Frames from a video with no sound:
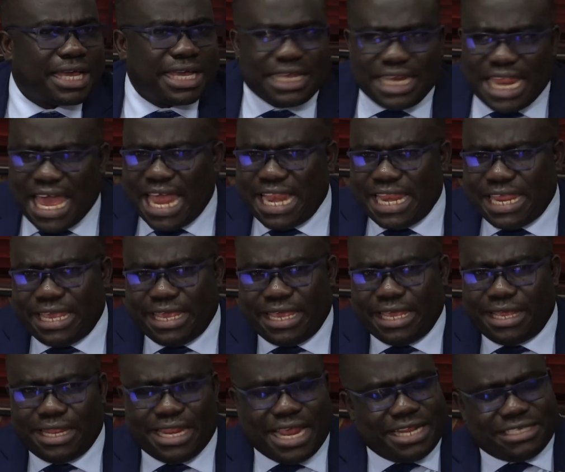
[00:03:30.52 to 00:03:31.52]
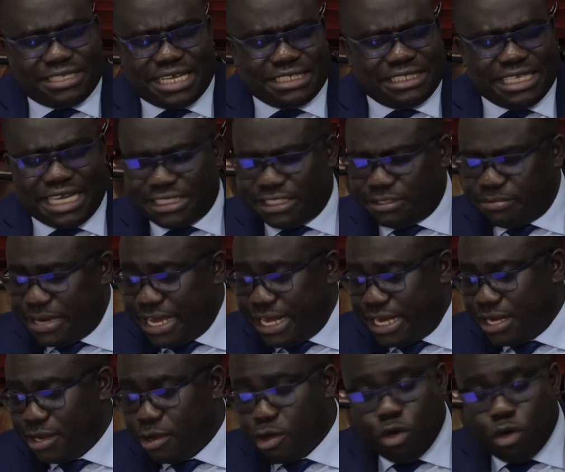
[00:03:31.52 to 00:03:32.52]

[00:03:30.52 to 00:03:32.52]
Clearly, ladies and gentlemen,